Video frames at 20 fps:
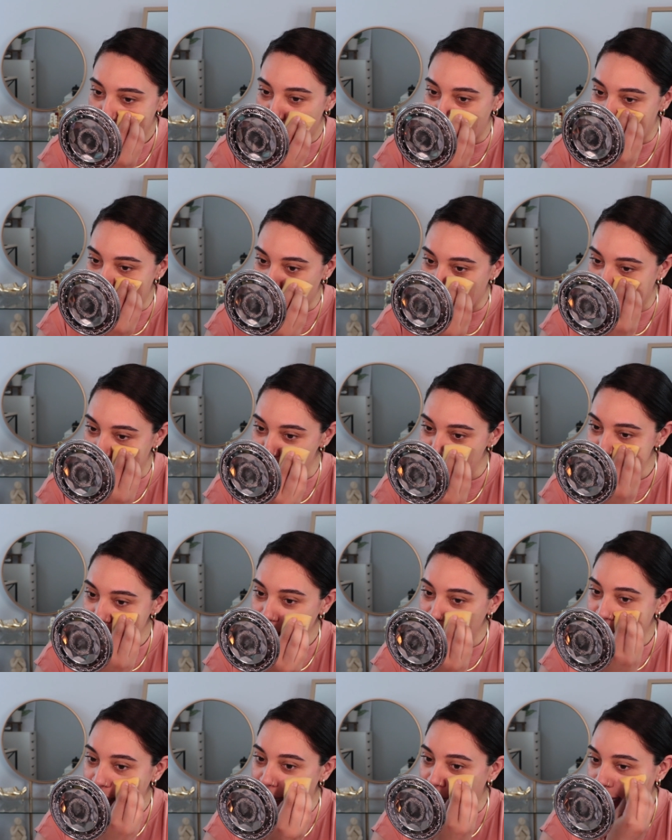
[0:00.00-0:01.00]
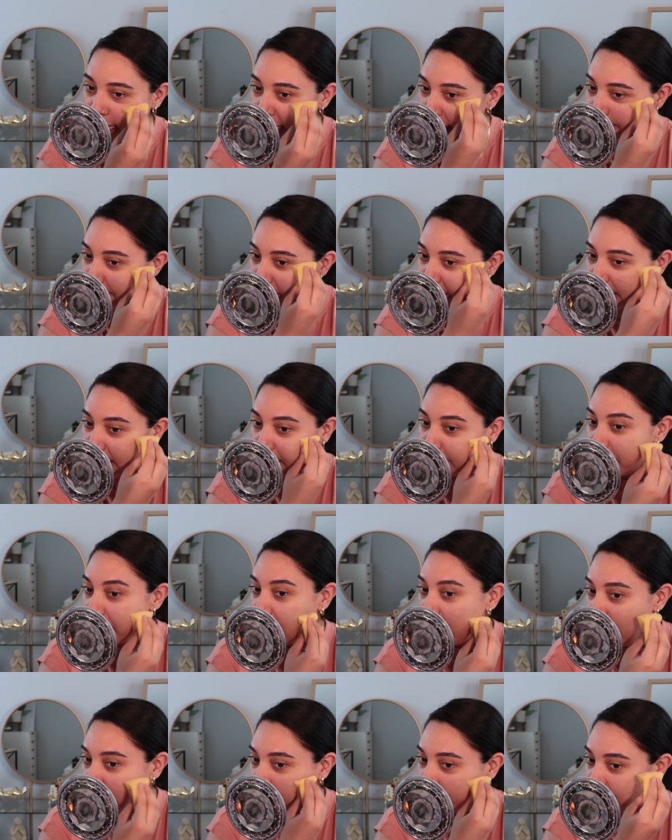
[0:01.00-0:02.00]
It gives like a high medium
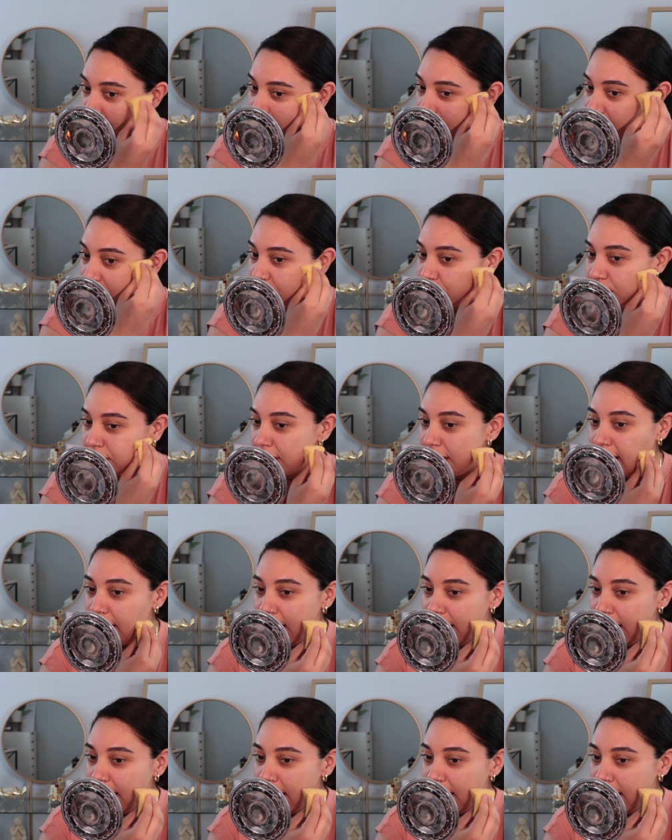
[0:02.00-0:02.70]
coverage.